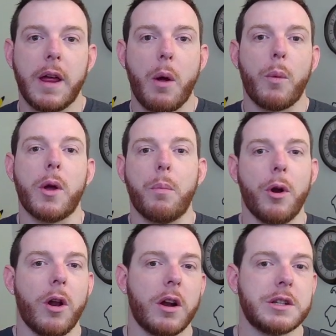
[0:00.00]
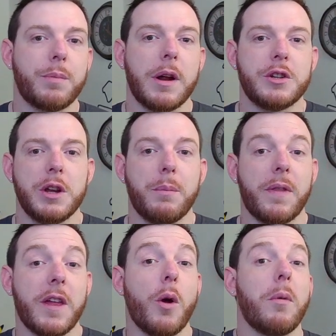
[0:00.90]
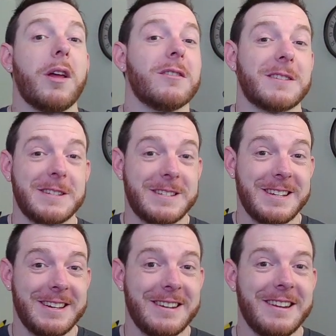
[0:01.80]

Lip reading: and we go put it on a spreadsheet, but then nobody else can see it.